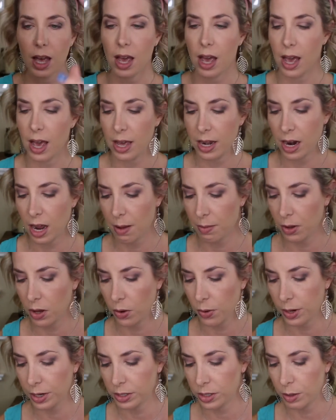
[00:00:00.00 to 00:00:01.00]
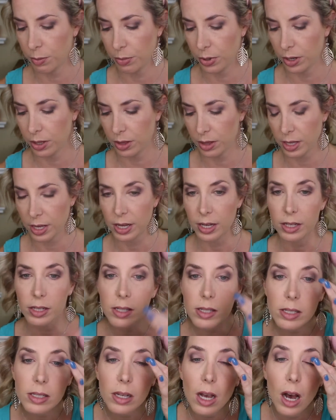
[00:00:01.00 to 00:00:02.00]
and I'm going to put
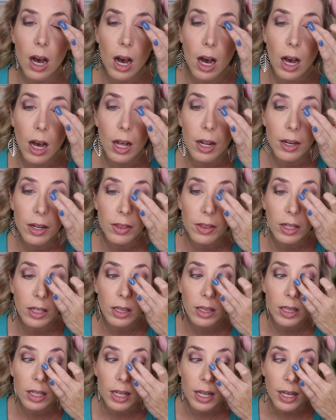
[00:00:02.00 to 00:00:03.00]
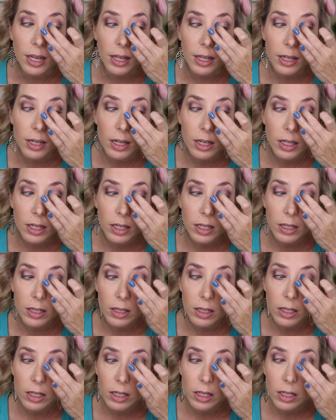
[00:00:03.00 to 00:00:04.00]
this on the lid
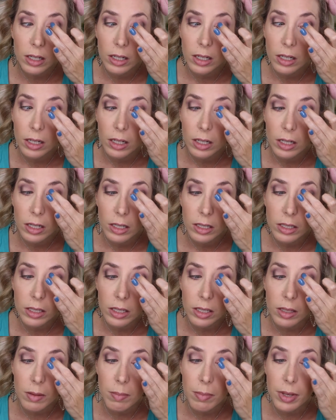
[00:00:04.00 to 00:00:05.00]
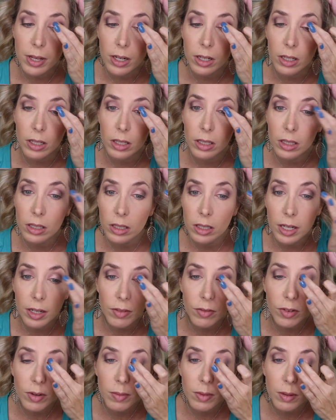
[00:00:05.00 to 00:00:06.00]
to the middle,
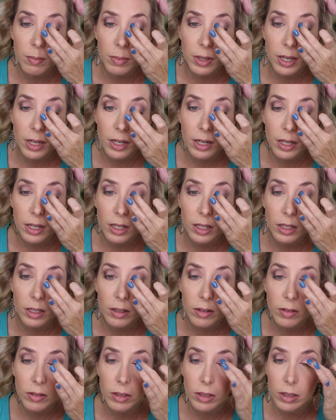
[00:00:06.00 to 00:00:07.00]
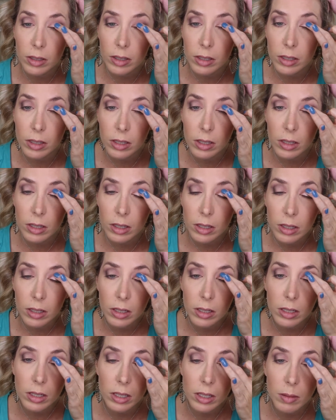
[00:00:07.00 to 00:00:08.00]
like from the beginning
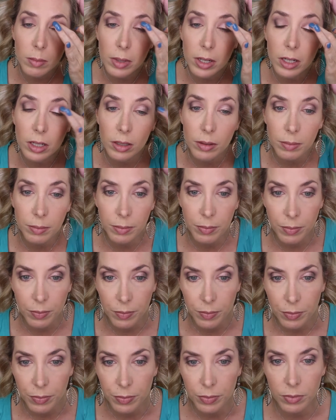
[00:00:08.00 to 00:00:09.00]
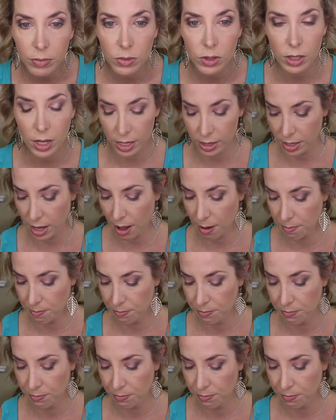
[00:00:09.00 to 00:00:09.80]
to the middle, like that.